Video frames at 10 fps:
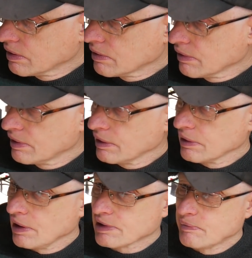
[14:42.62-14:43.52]
so I think
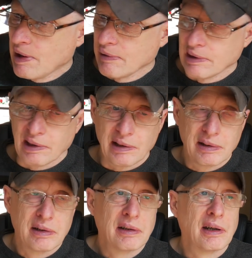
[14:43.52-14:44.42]
that's about it
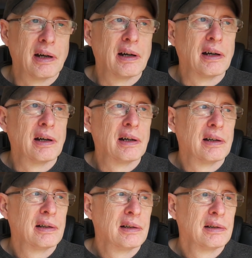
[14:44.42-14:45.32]

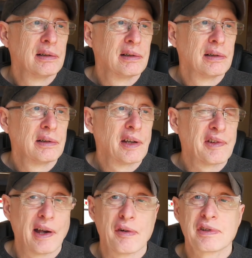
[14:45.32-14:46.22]
uh,
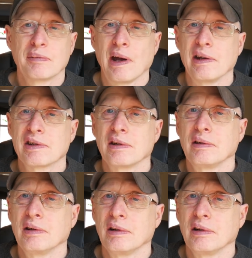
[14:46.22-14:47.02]
nothing else to mention